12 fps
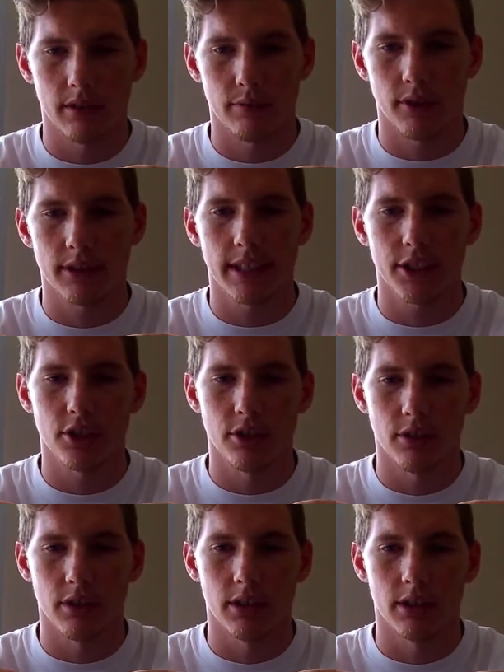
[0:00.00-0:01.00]
action
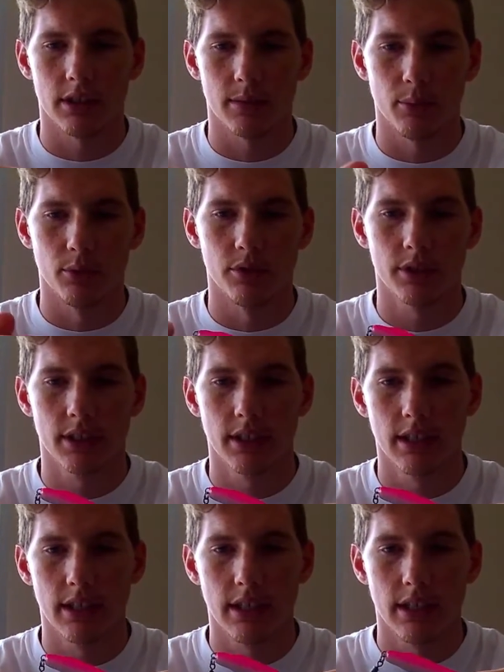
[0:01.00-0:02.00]
spoons.
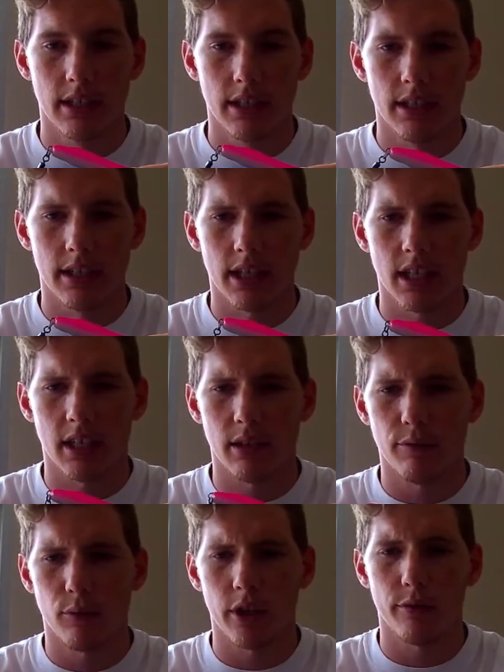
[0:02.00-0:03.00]
They're
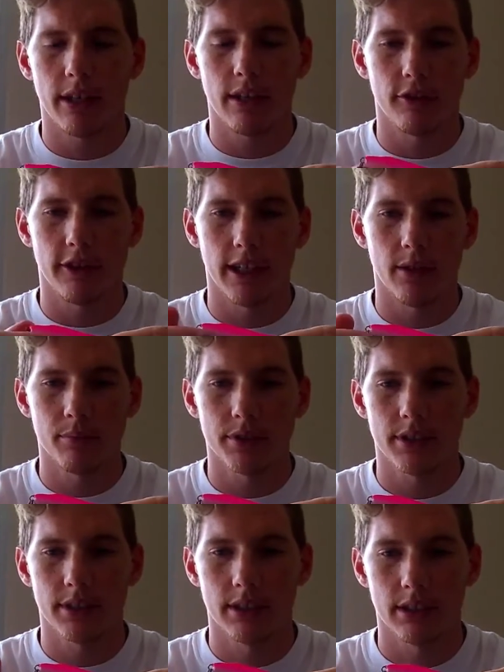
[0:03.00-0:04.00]
45 grams.
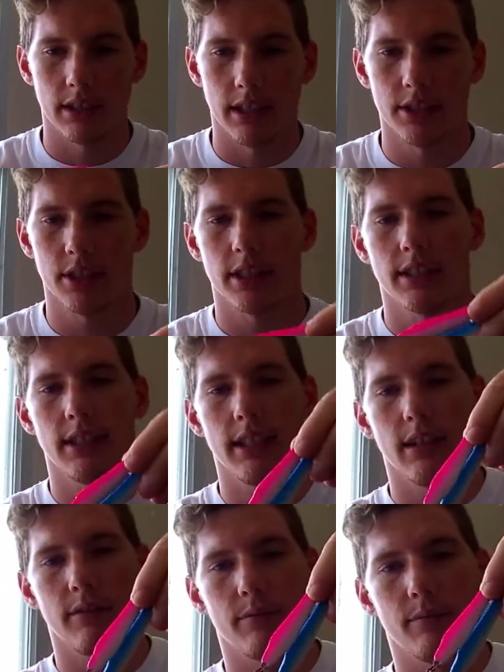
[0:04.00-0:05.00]
As you can see,
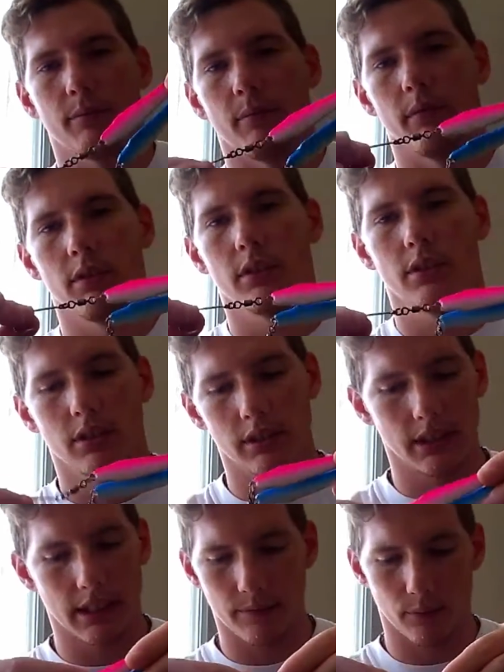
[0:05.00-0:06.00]

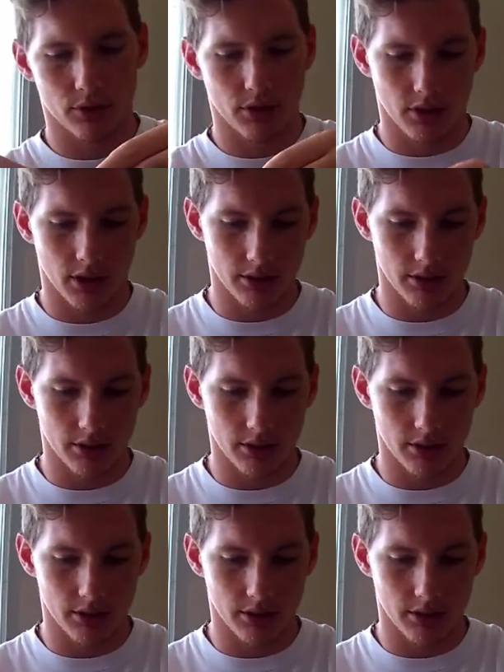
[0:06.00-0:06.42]
they've also got